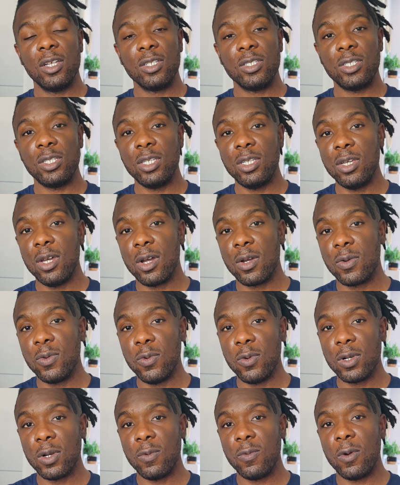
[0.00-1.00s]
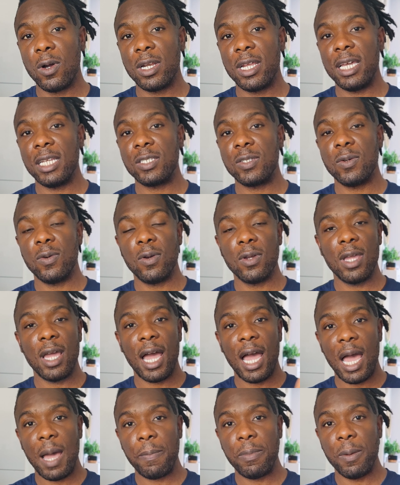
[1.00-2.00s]
to your Google Wallet or your
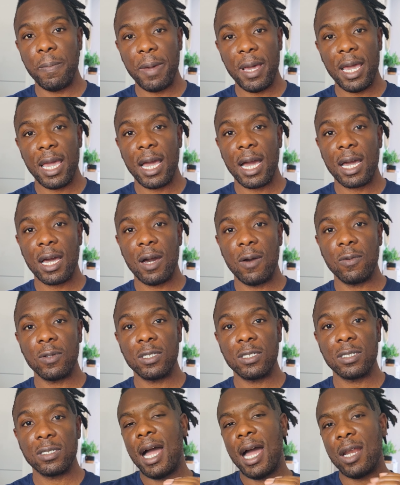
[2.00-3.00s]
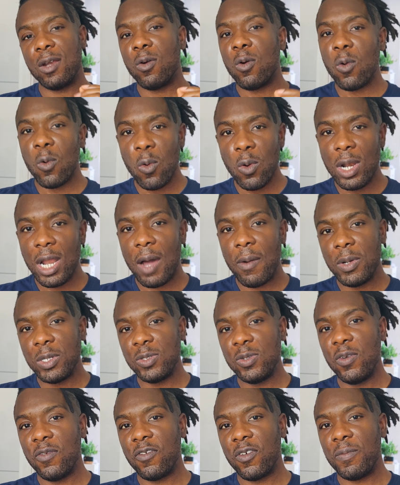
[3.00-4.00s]
Apple Pay account. And all I would
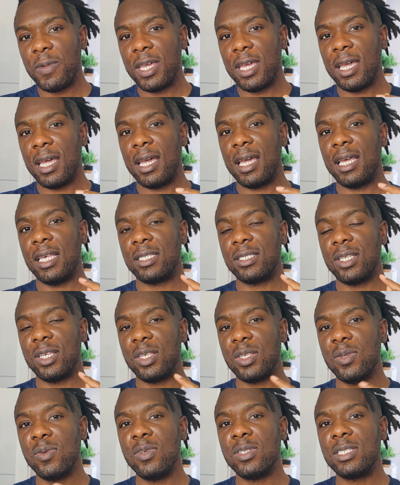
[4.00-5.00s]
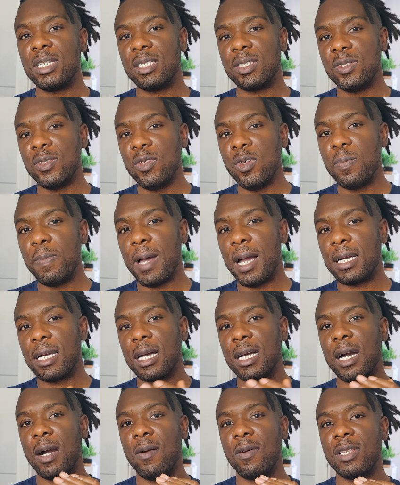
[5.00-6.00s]
do from here is to use this new bank
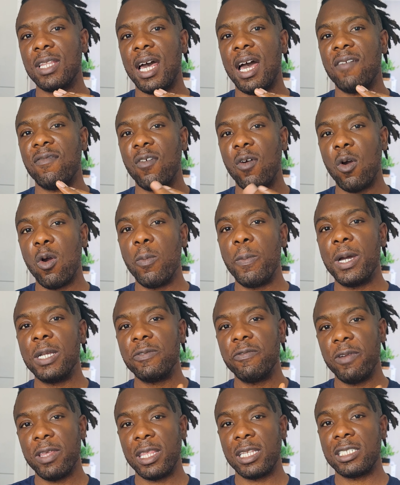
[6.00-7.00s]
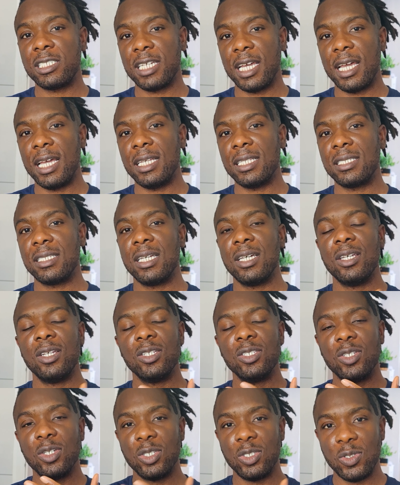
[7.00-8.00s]
account that I've opened with Chase
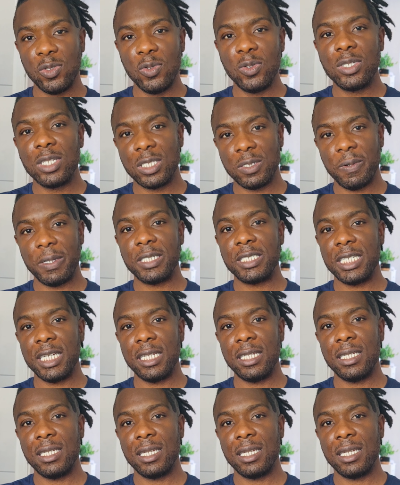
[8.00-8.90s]
to do the switching.